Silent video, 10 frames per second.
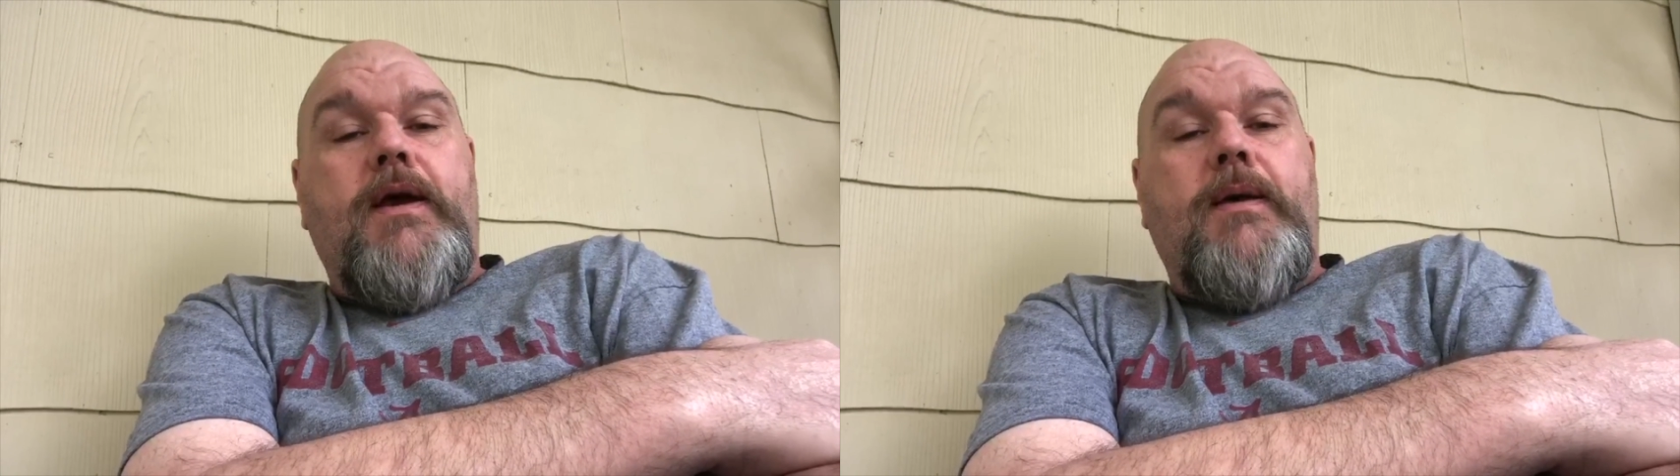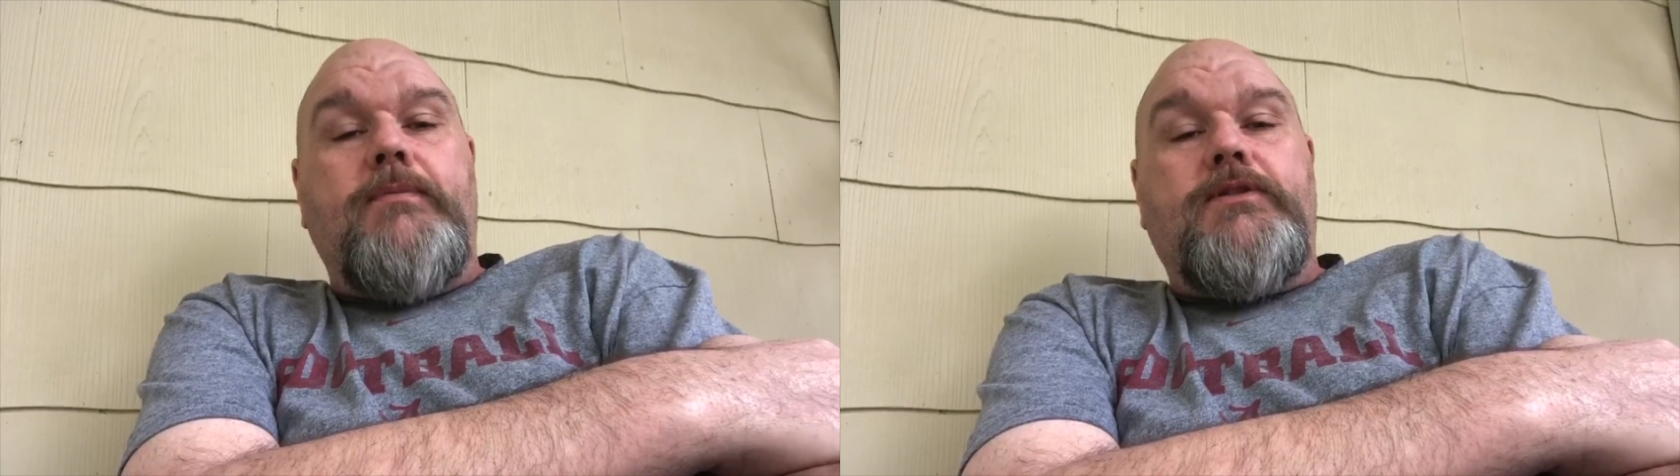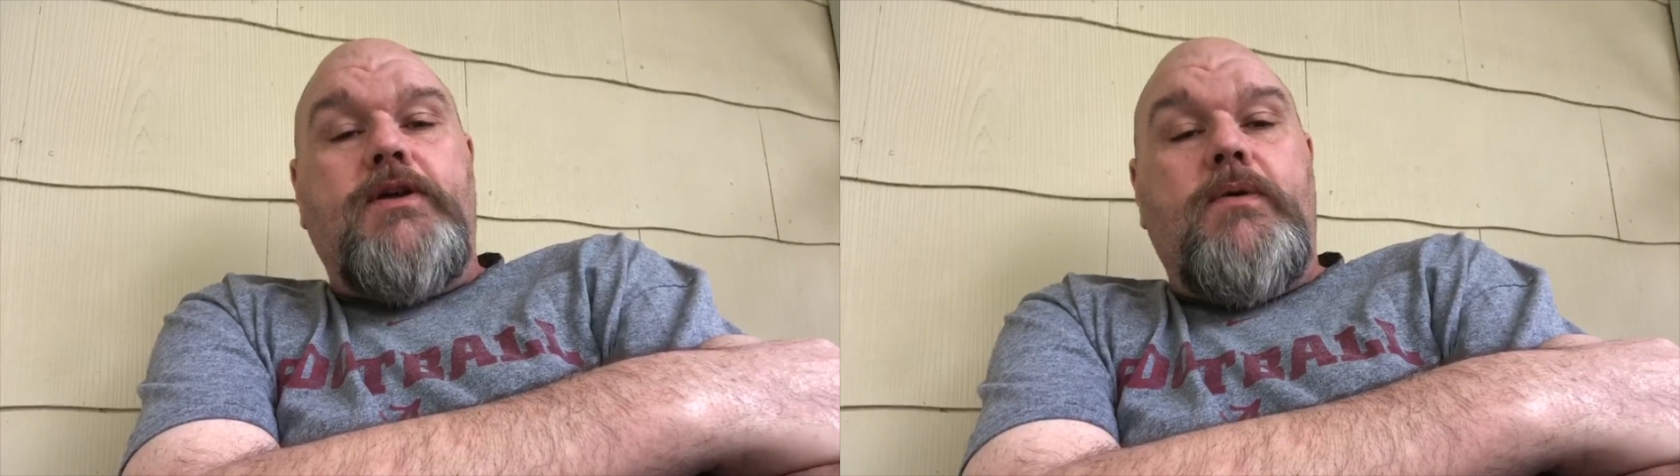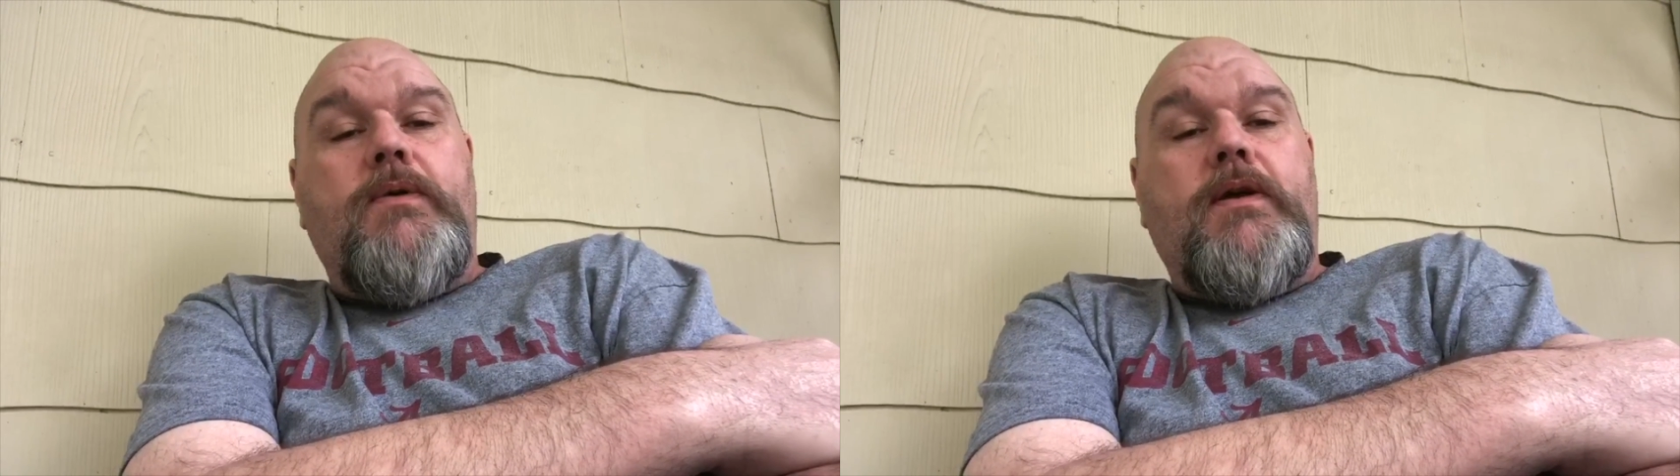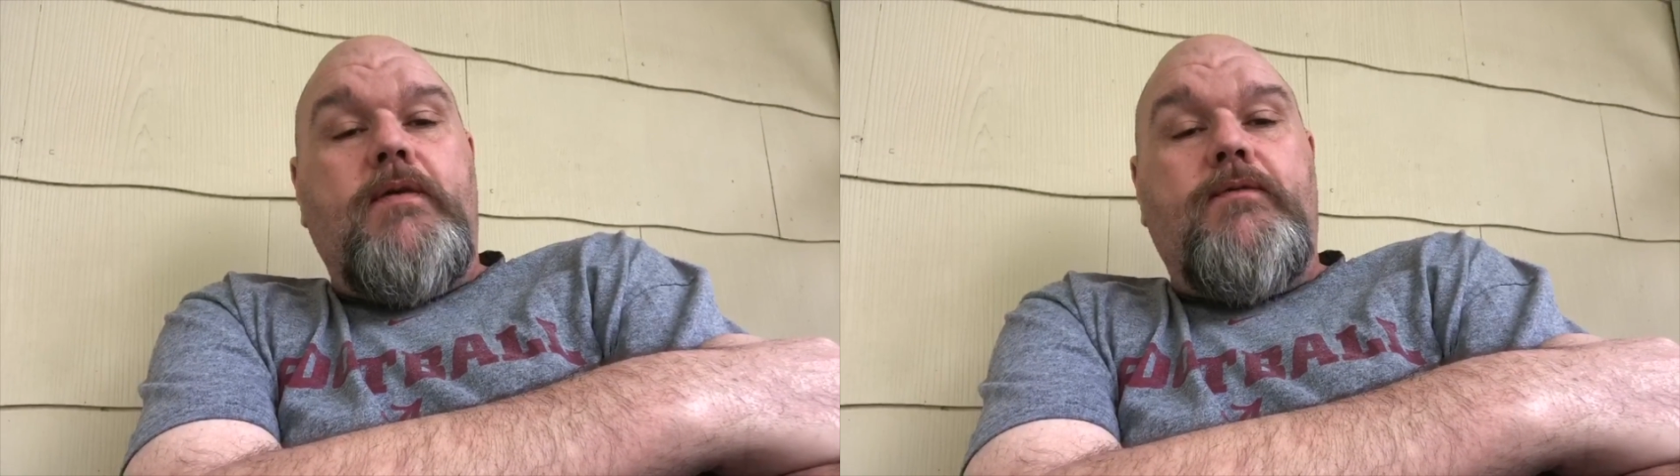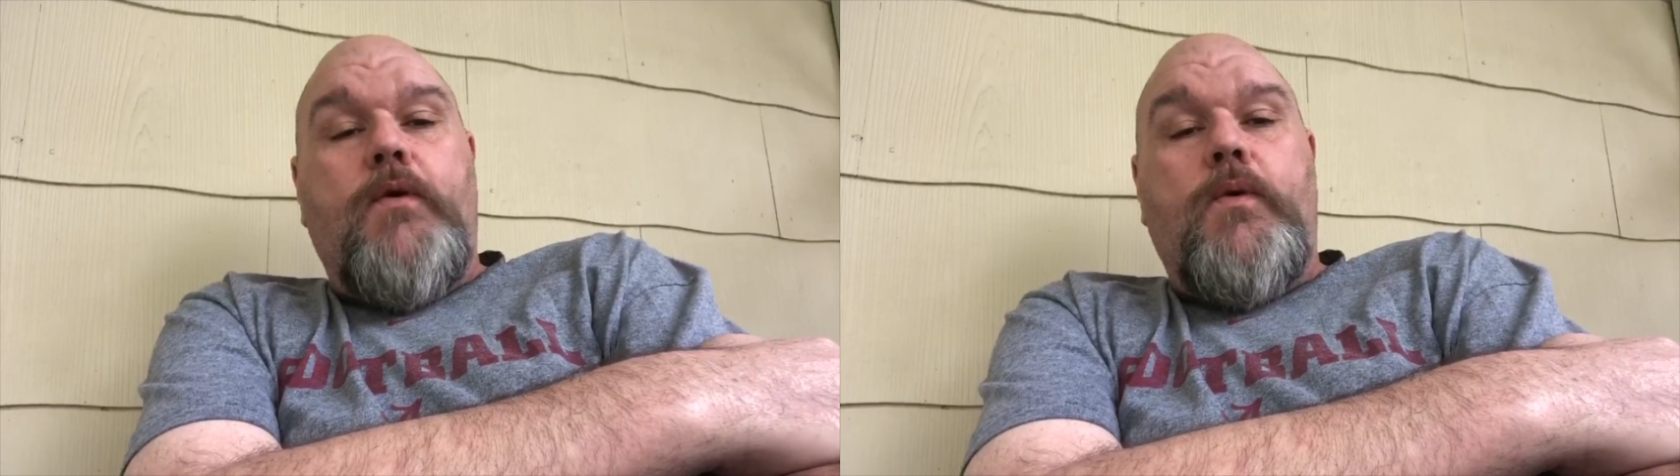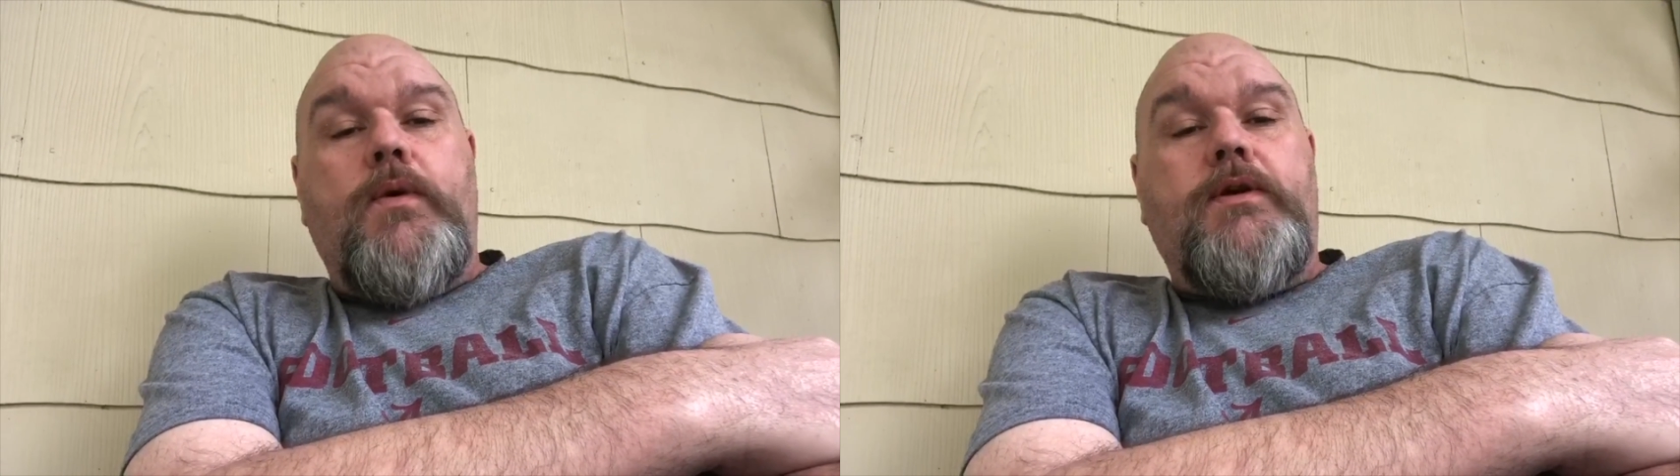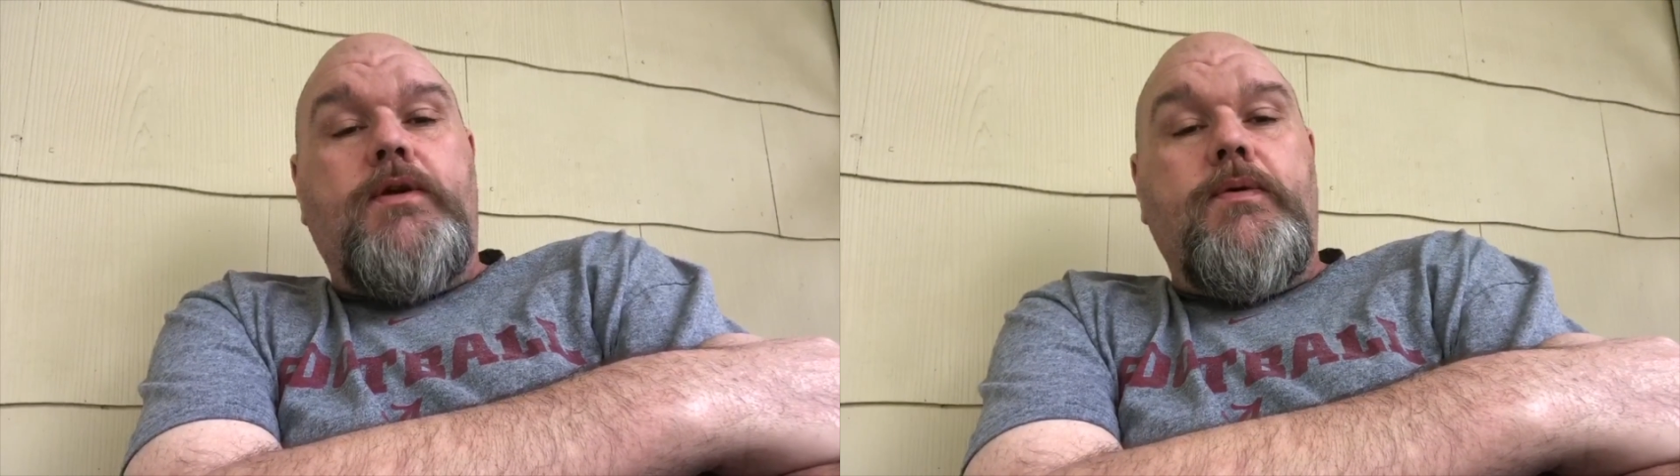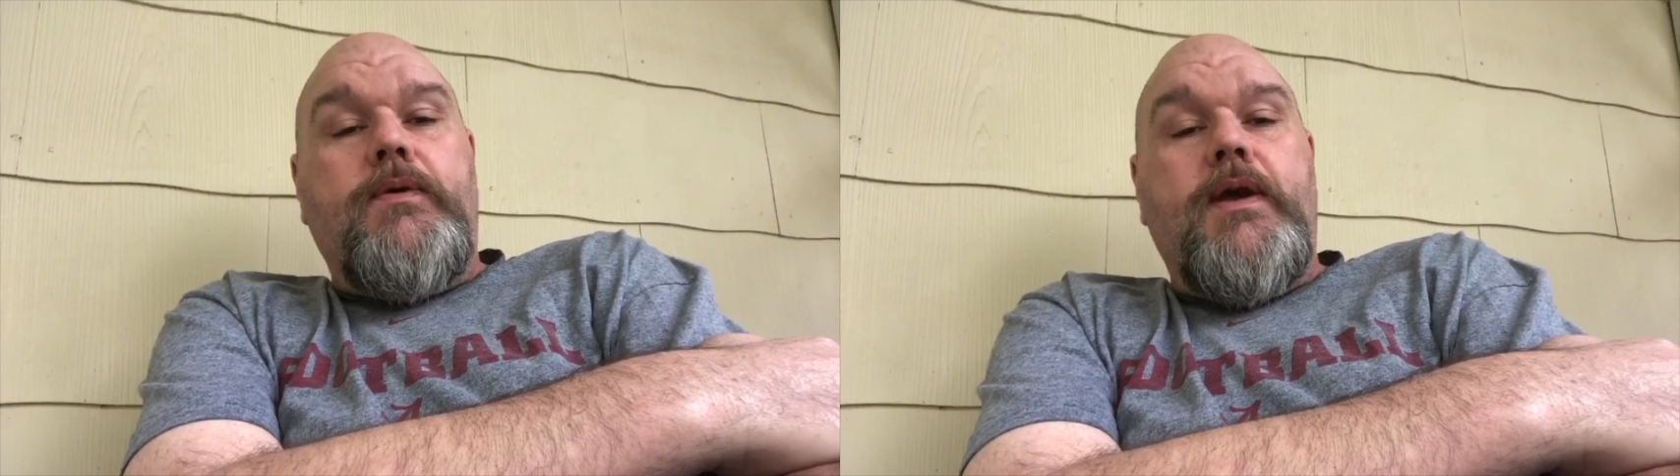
I'm so looking forward to